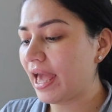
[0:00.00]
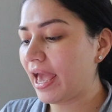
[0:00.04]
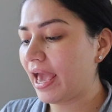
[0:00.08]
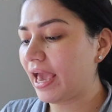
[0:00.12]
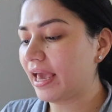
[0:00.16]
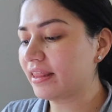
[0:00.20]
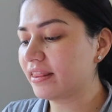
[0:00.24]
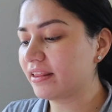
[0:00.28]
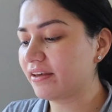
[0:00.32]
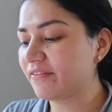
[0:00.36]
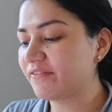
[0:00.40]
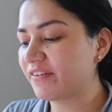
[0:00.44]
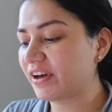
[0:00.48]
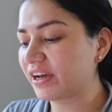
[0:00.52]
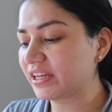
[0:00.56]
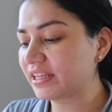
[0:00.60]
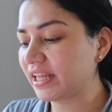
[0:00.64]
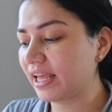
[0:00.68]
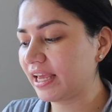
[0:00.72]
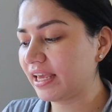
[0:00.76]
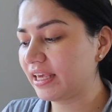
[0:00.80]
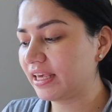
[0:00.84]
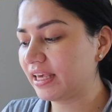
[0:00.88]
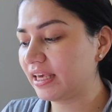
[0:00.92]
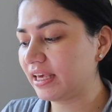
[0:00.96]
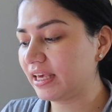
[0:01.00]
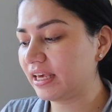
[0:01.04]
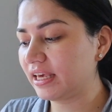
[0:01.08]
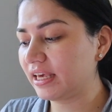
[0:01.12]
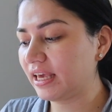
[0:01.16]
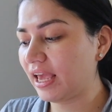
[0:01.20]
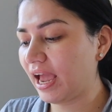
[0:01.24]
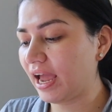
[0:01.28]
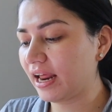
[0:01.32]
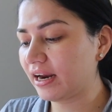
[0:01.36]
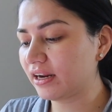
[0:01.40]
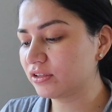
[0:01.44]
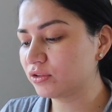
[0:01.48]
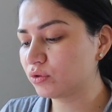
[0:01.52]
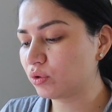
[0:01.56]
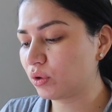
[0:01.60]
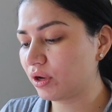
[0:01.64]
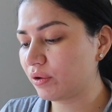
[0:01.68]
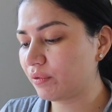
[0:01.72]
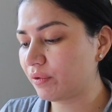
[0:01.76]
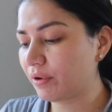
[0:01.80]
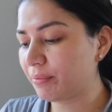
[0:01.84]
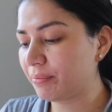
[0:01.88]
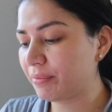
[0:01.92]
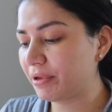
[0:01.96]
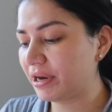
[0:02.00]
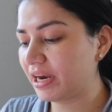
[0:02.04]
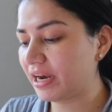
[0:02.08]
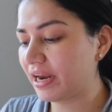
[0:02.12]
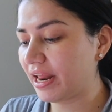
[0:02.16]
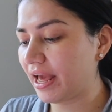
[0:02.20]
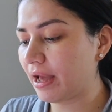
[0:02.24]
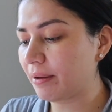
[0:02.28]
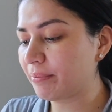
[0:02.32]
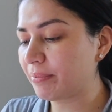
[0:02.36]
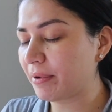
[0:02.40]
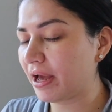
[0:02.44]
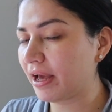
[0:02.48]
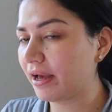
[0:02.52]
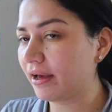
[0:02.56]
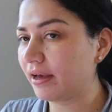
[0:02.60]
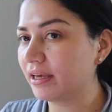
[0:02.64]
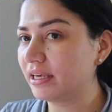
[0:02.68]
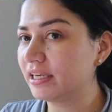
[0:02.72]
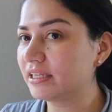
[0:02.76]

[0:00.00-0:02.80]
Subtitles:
And the fact that he had a 21-minute nap,